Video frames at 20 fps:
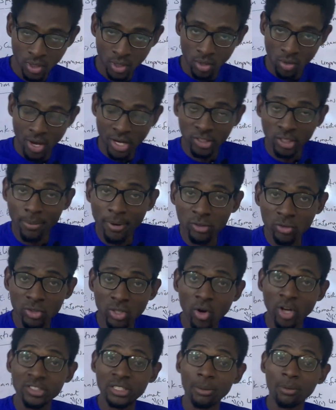You're supposed to
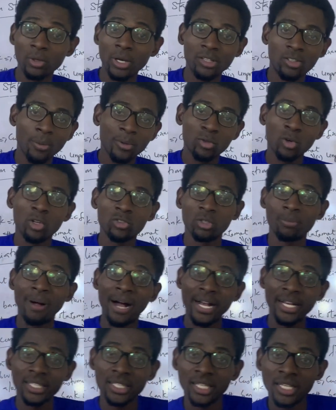go to the
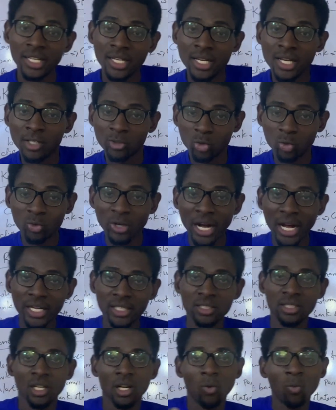bank to go
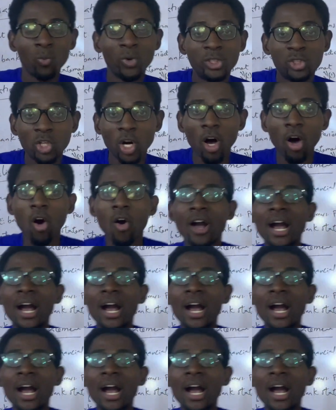and withdraw or